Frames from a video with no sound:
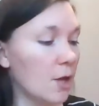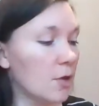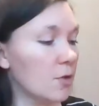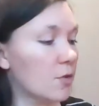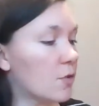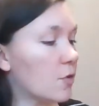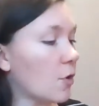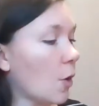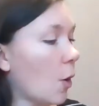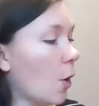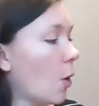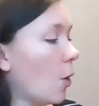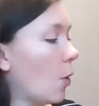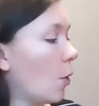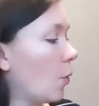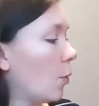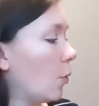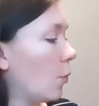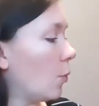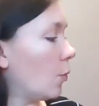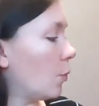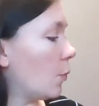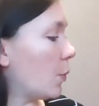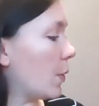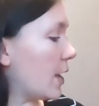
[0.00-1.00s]

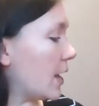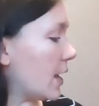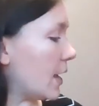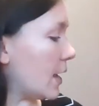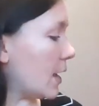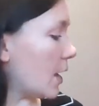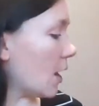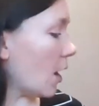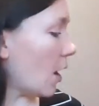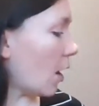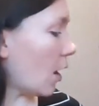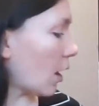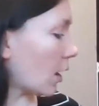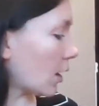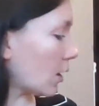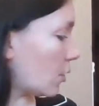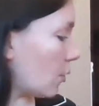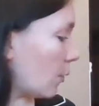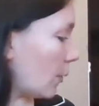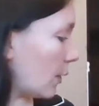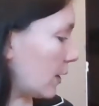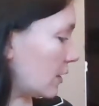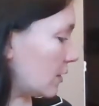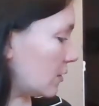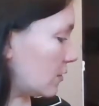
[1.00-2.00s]
so we are
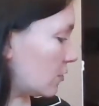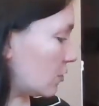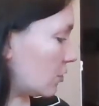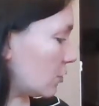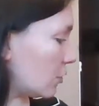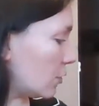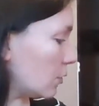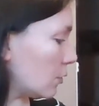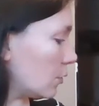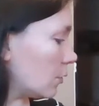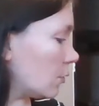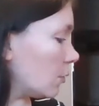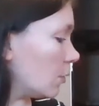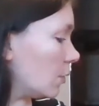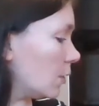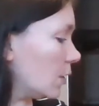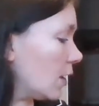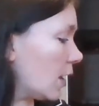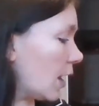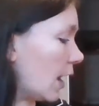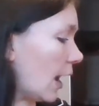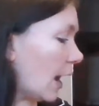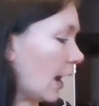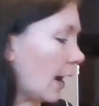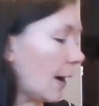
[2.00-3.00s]
going to
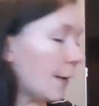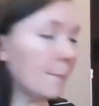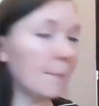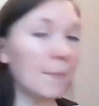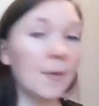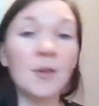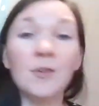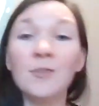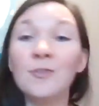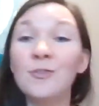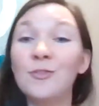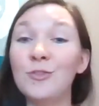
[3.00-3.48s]
um,